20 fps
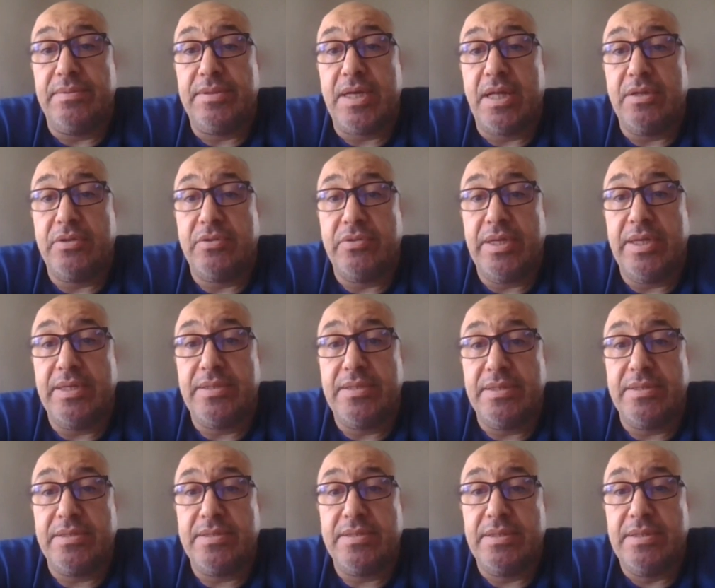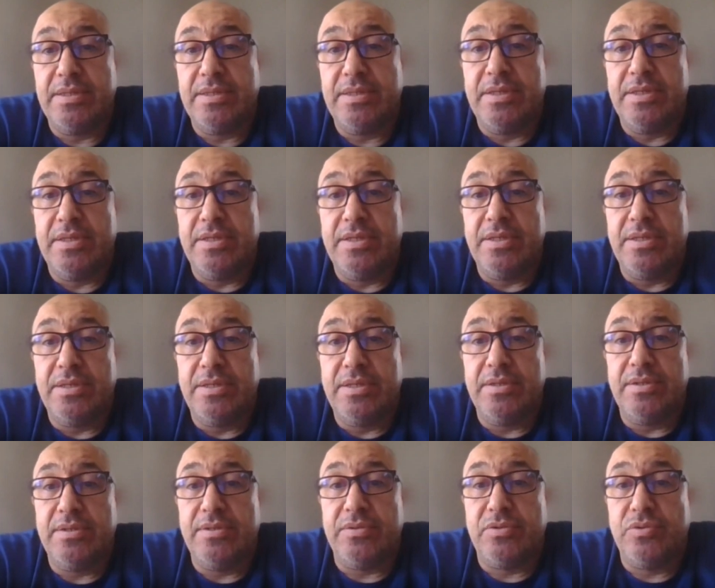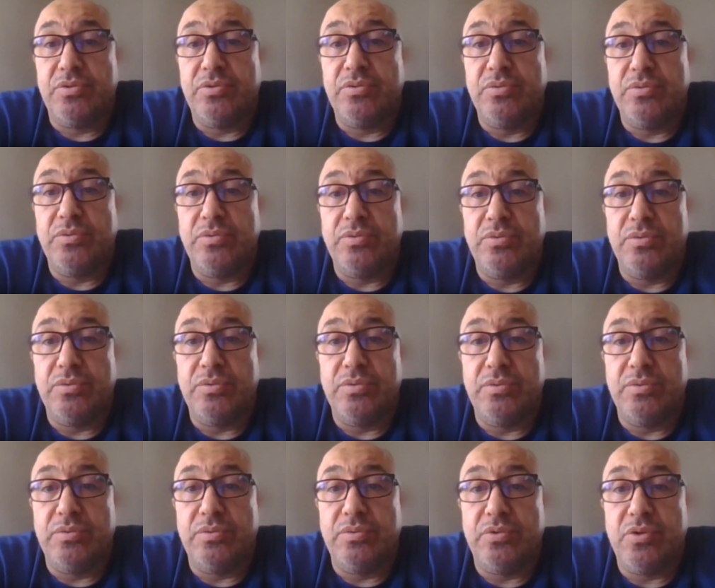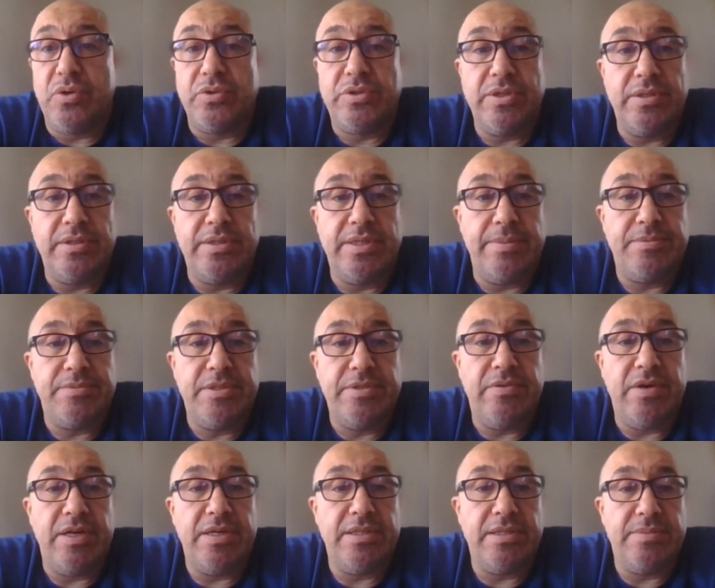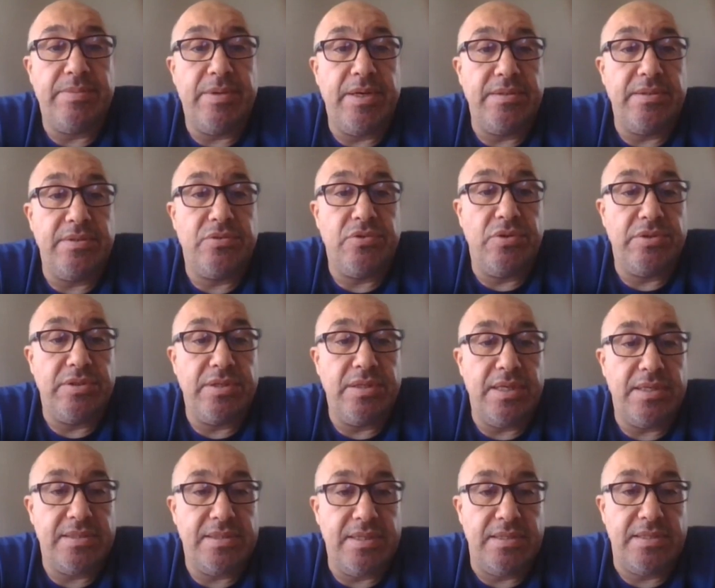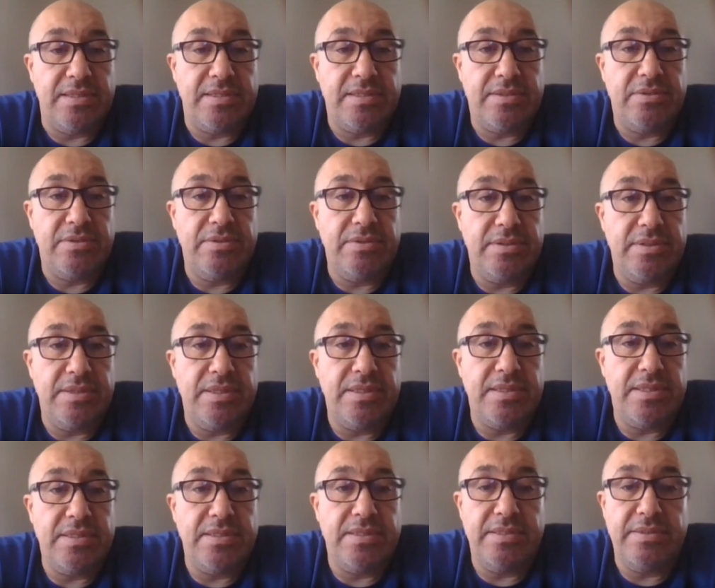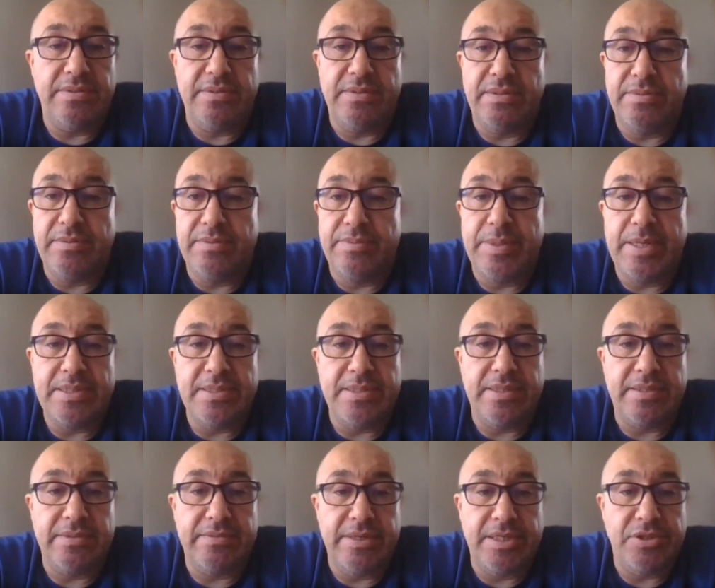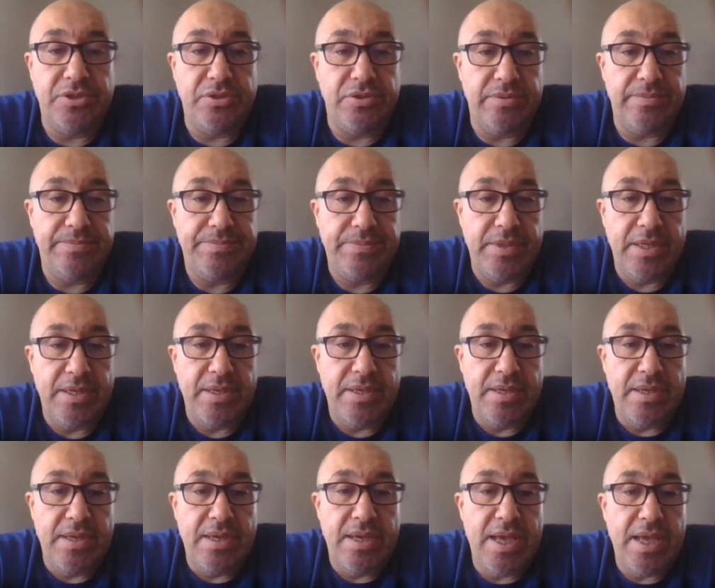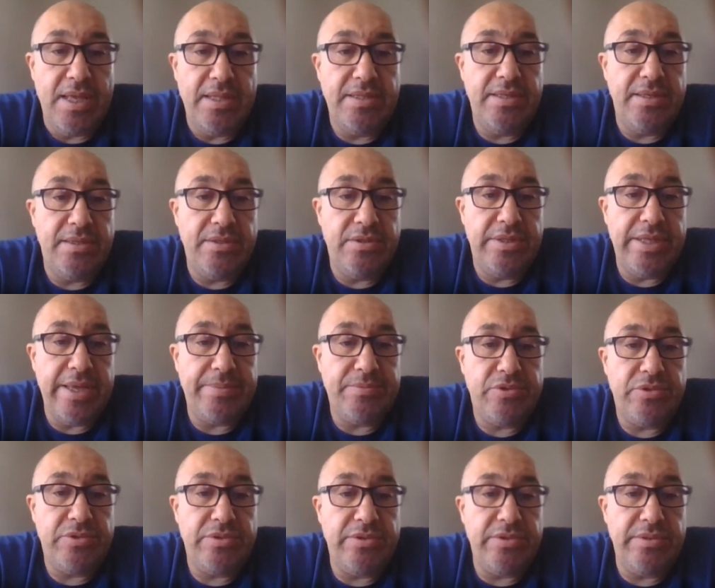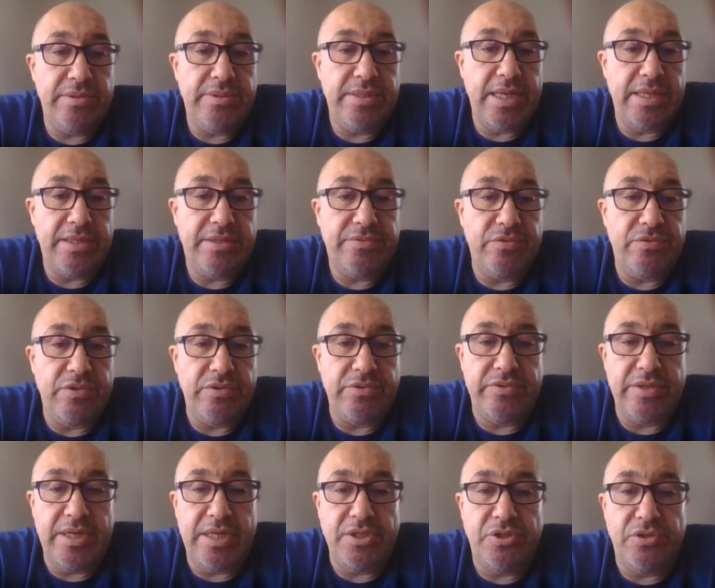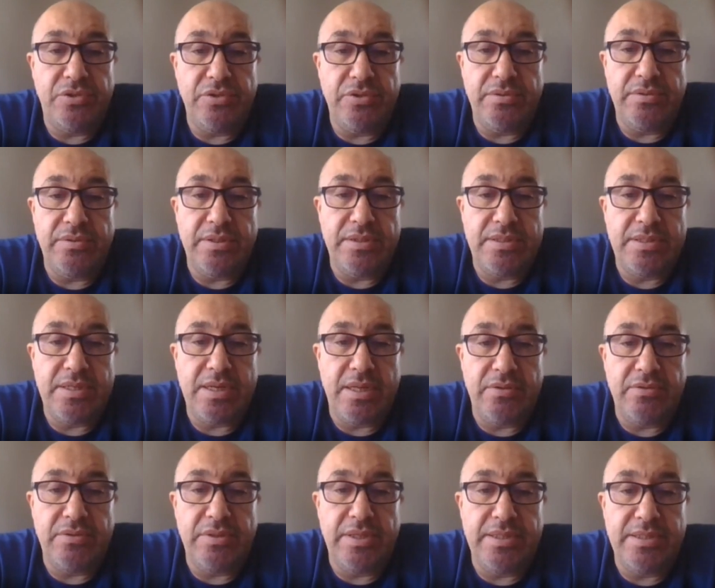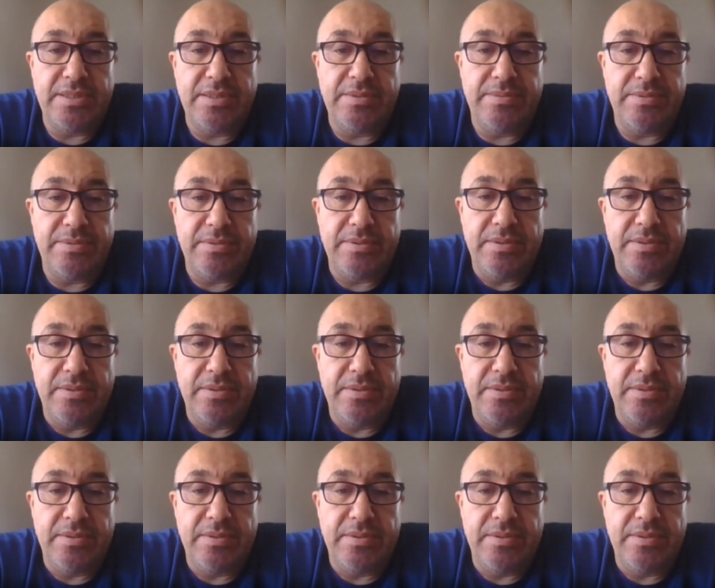calculated to total debt divided by the total assets. This is the basic ratio. And the debt to the net worth ratio is calculated